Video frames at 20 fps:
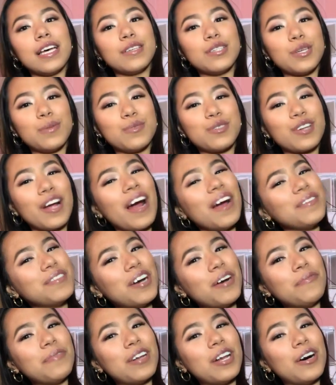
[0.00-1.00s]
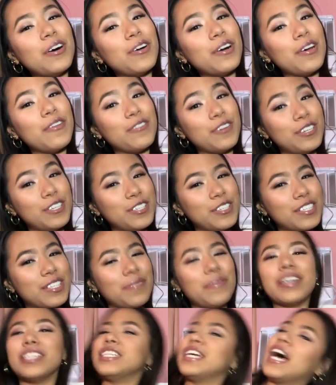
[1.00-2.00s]
Subscribe down below if you're new
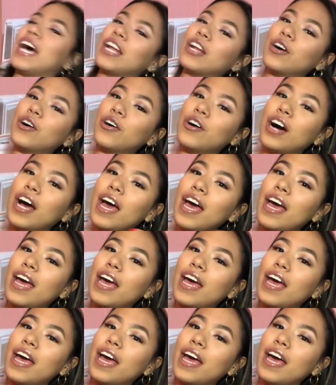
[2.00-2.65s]
to my channel,